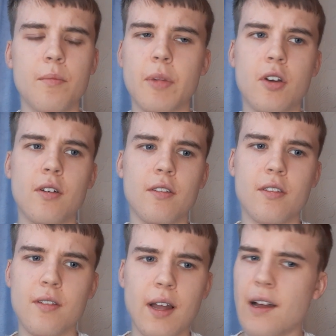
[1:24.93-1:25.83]

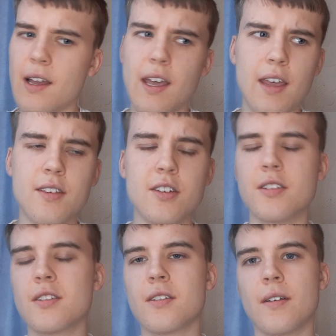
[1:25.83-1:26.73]
because that it's
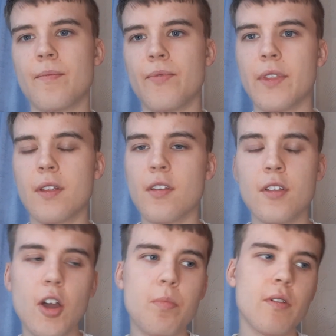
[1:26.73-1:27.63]
just there's
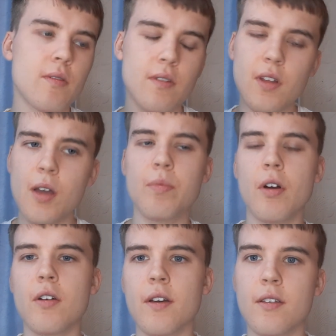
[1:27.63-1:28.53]
no no
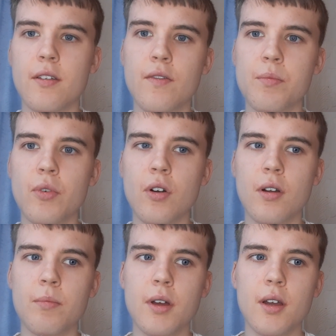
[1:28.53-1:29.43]
progress as a football
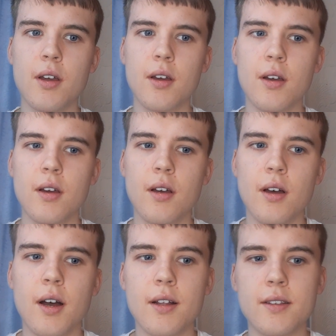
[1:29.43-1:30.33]
club,
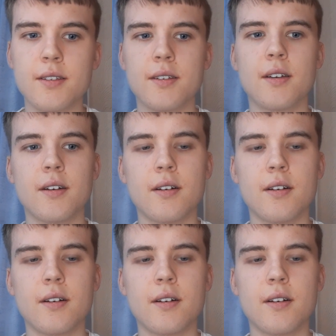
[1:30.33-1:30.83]
and